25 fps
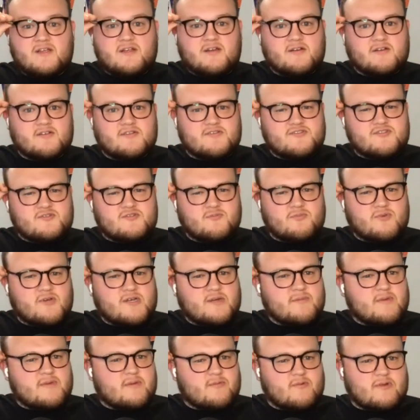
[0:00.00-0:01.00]
or Zoom
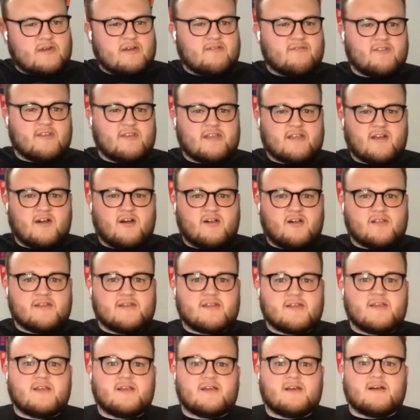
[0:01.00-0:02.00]
Premium, whatever they call
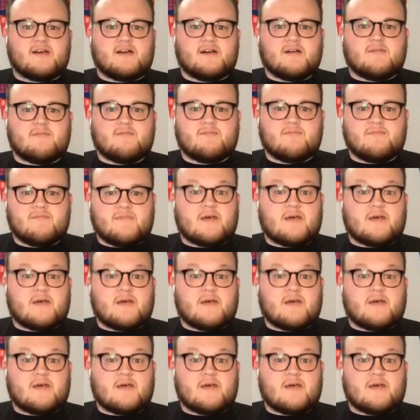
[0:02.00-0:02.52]
it.